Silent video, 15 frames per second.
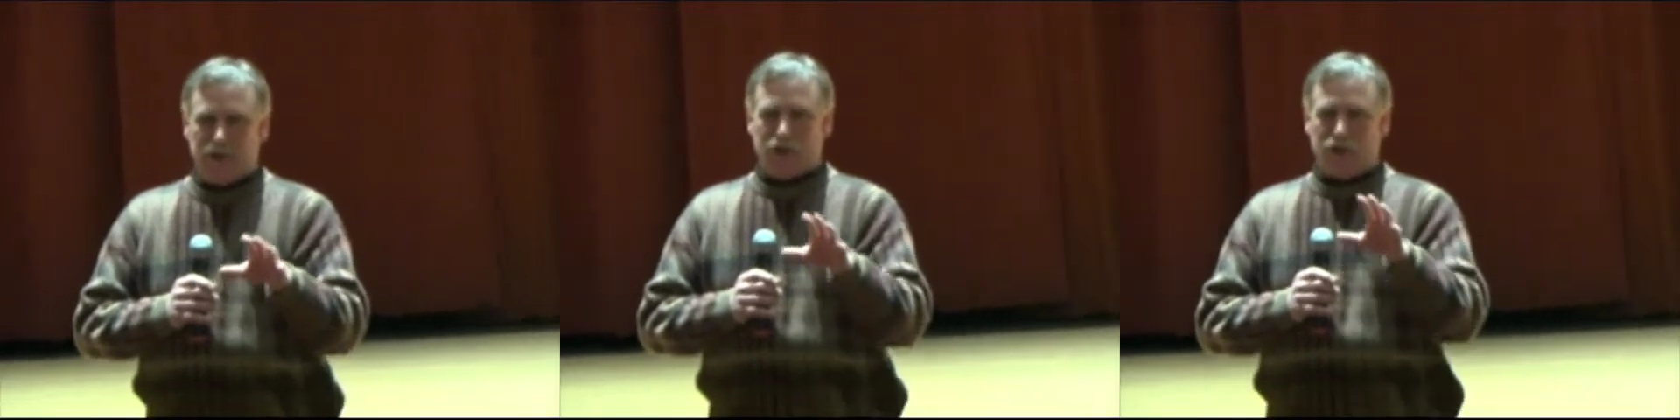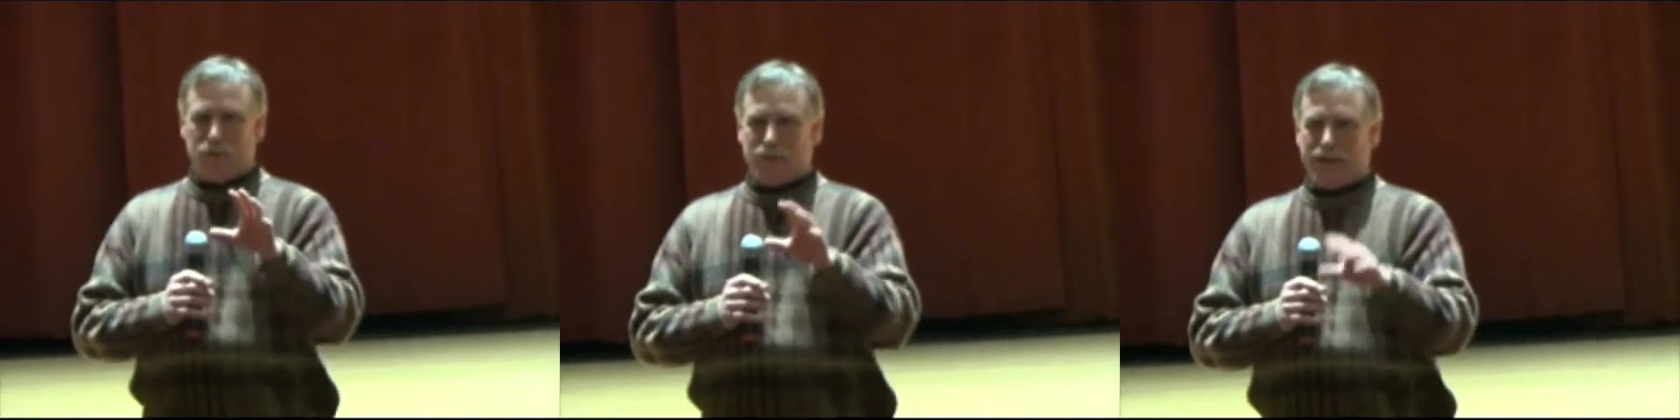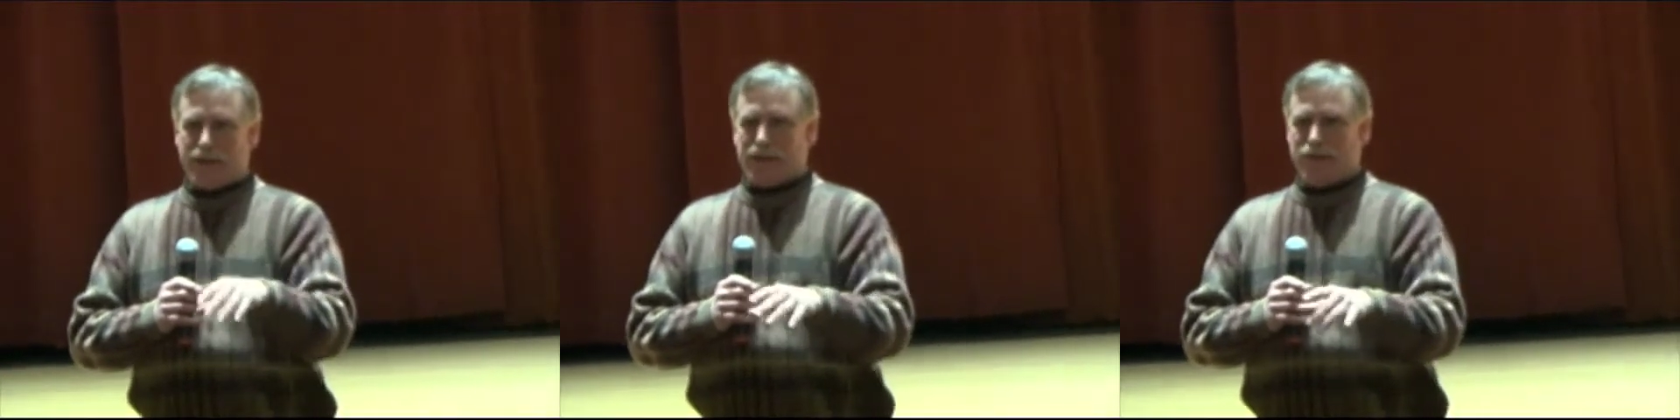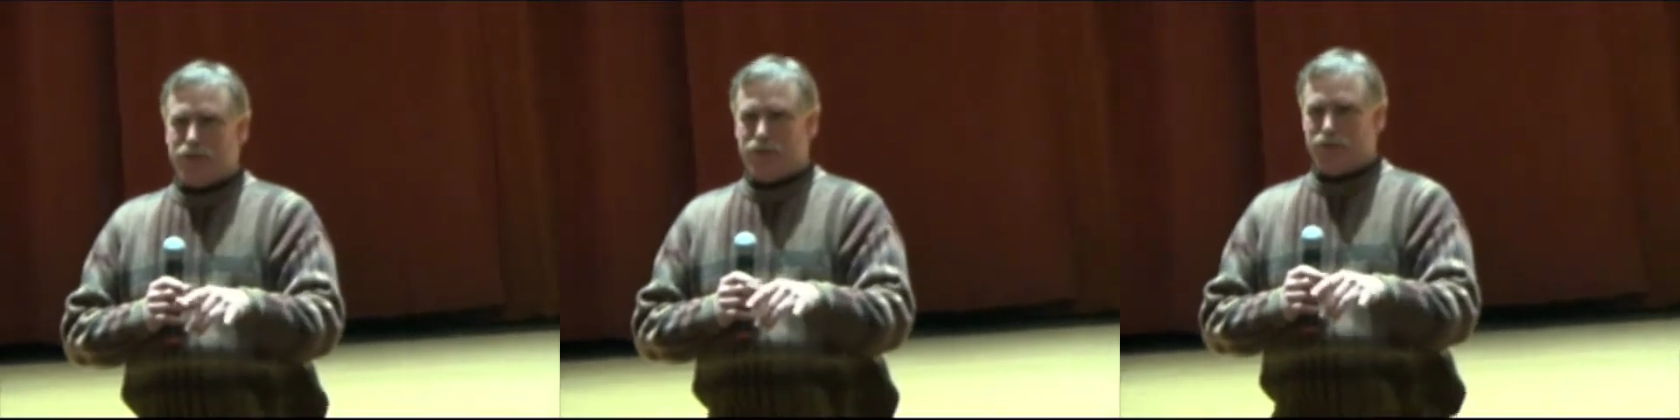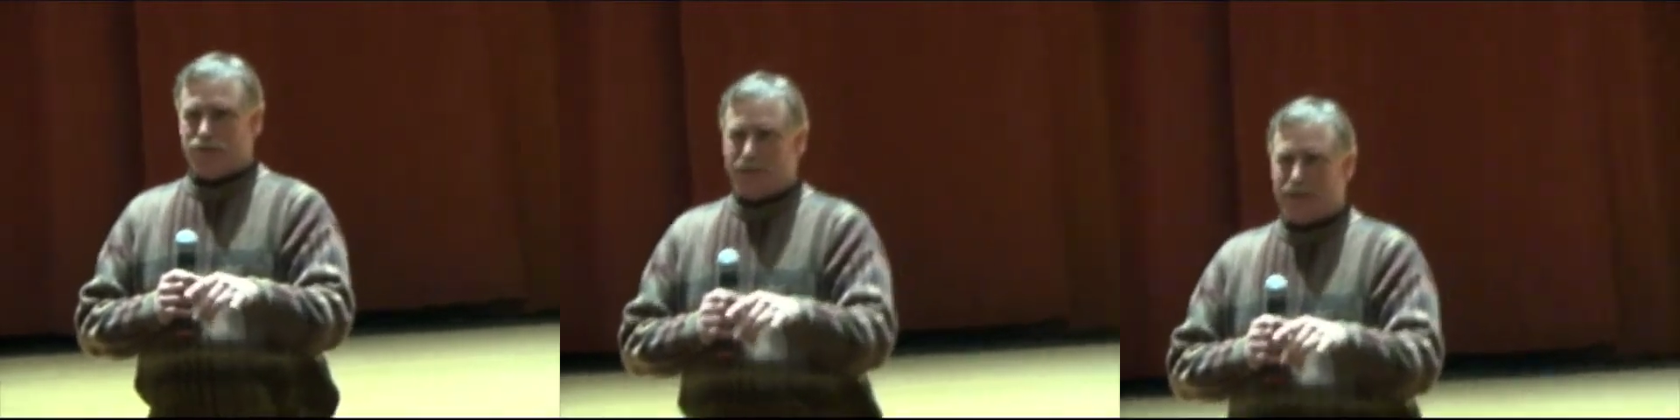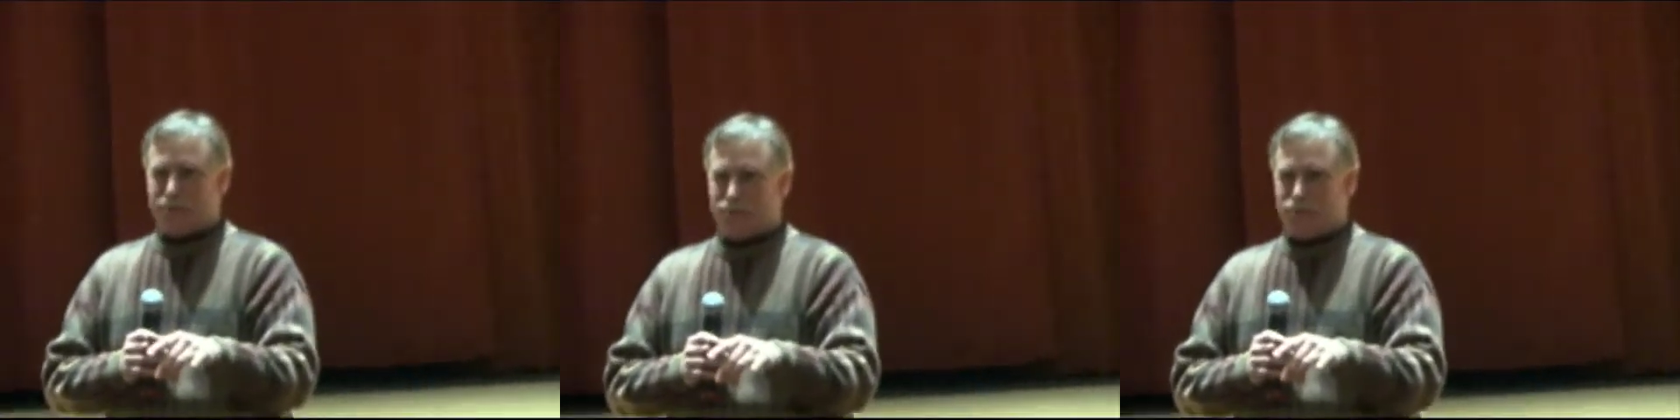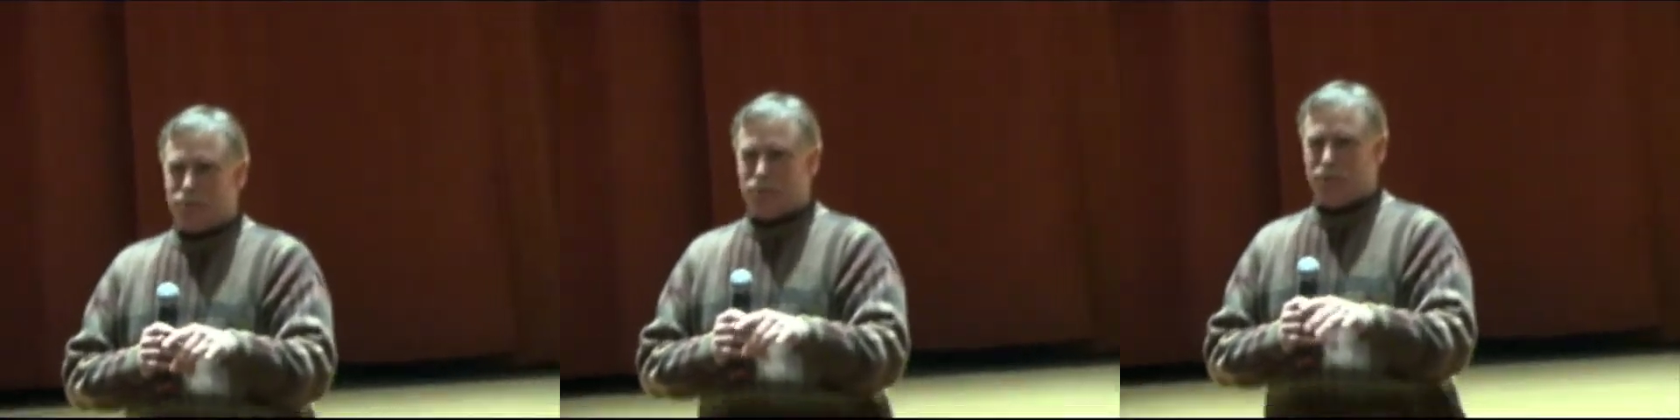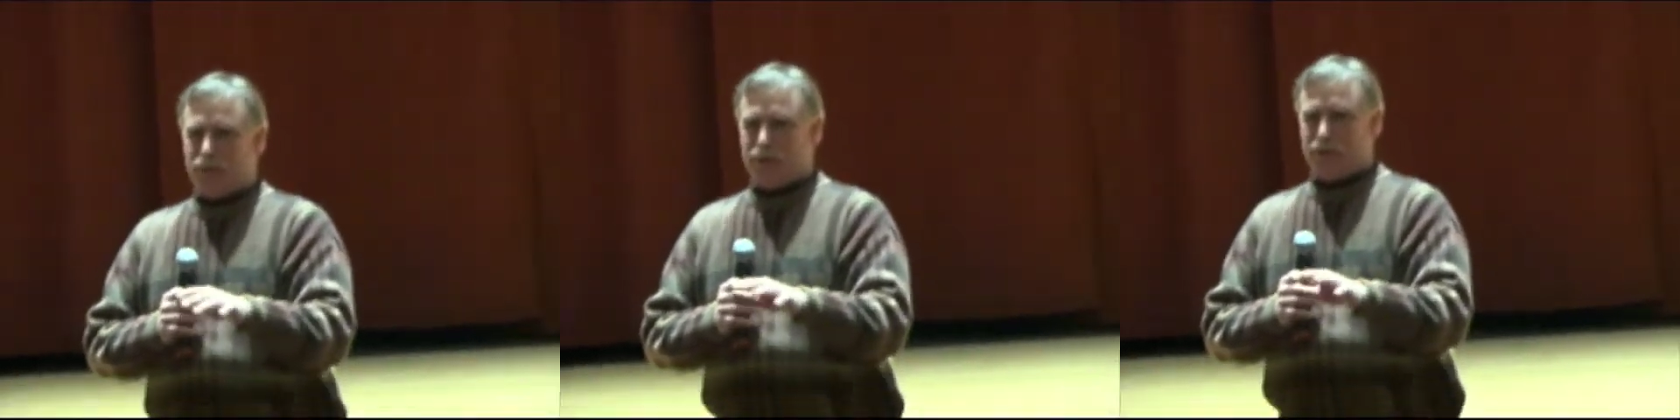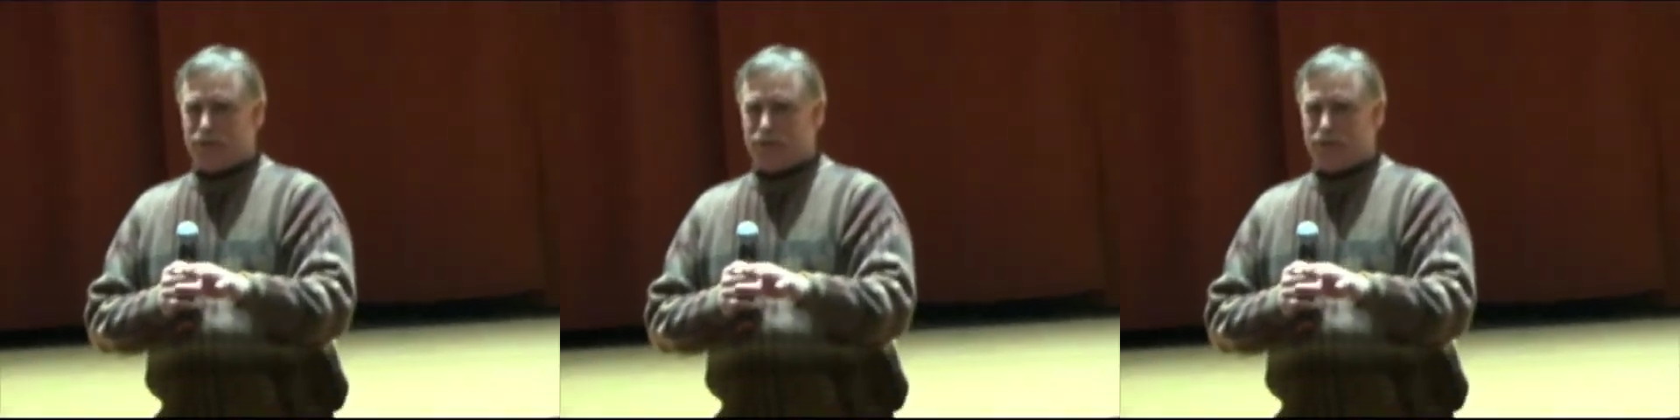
All we can use that for